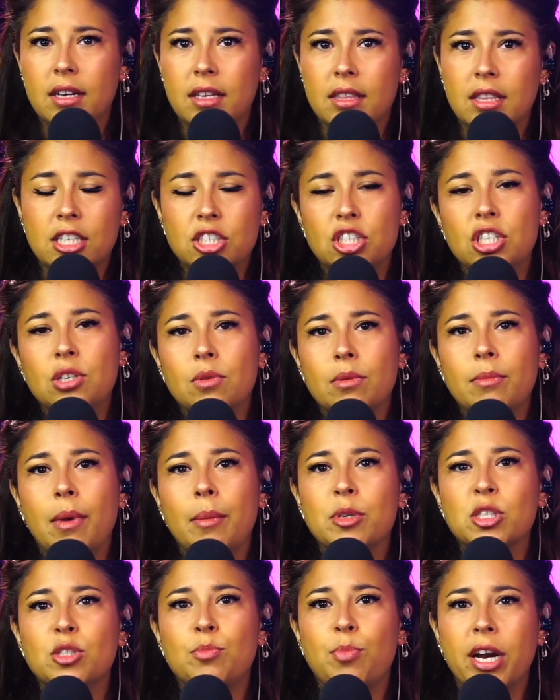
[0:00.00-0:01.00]
Then she
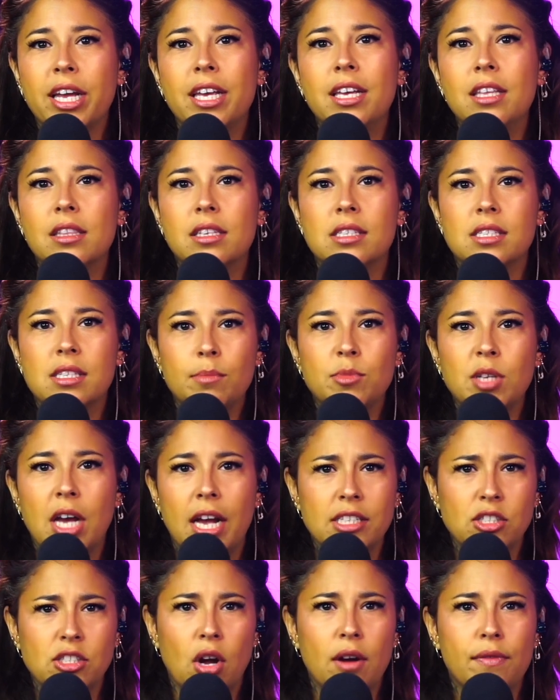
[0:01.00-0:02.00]
remembers breaking the zip
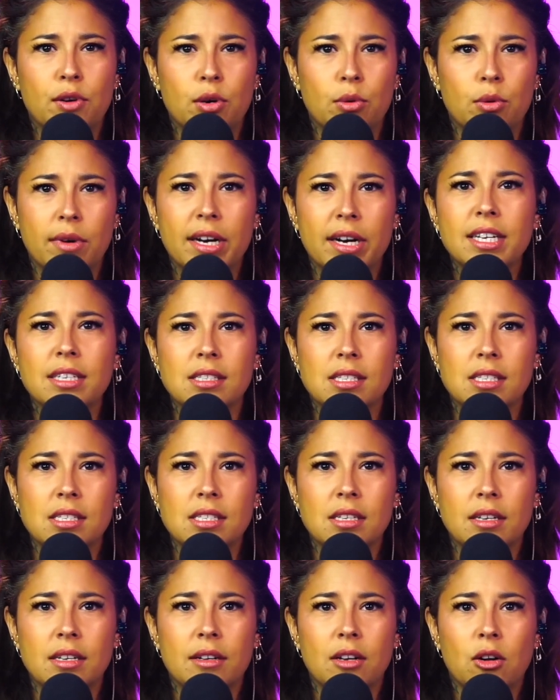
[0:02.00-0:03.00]
ties off her wrists.